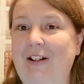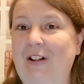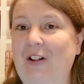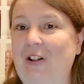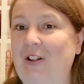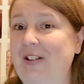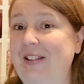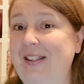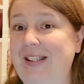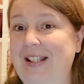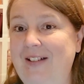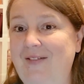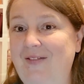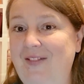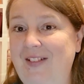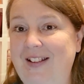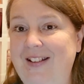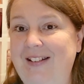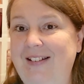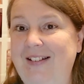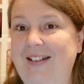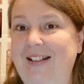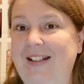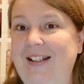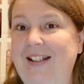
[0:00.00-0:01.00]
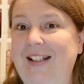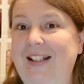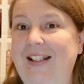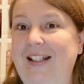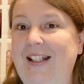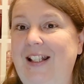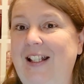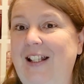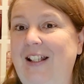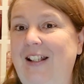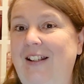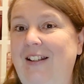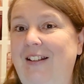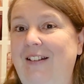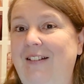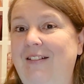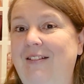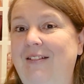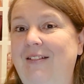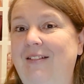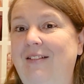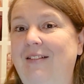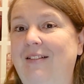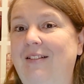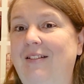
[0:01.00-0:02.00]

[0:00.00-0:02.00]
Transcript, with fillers: or seven, and